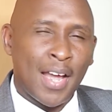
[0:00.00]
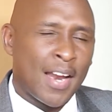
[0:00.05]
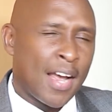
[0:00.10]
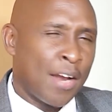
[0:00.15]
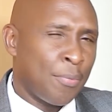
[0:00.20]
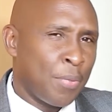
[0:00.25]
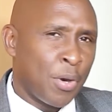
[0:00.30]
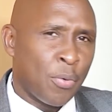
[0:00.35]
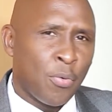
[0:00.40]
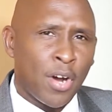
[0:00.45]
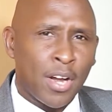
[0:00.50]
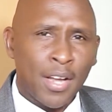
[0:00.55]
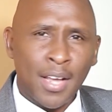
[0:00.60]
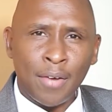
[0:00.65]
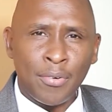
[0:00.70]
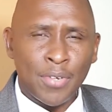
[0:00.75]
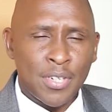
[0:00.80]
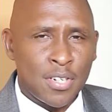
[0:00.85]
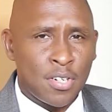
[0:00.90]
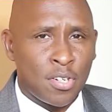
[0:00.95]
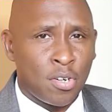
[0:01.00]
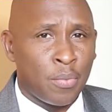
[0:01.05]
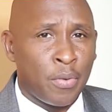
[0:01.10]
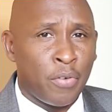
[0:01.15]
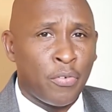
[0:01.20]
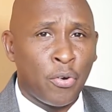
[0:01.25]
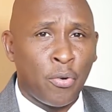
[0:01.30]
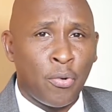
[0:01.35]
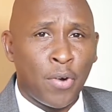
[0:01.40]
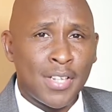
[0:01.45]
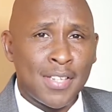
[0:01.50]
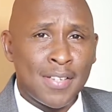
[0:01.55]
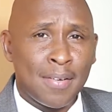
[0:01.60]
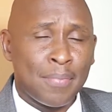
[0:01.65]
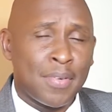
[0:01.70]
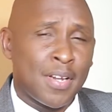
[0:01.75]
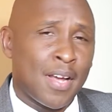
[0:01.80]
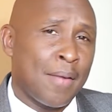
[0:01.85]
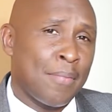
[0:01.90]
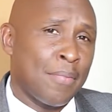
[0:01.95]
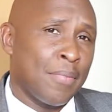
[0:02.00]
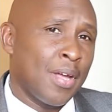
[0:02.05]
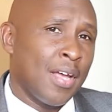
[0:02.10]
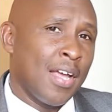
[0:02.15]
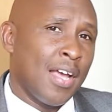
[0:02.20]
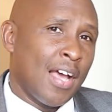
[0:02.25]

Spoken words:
and I'd been working with Centonomy for quite some time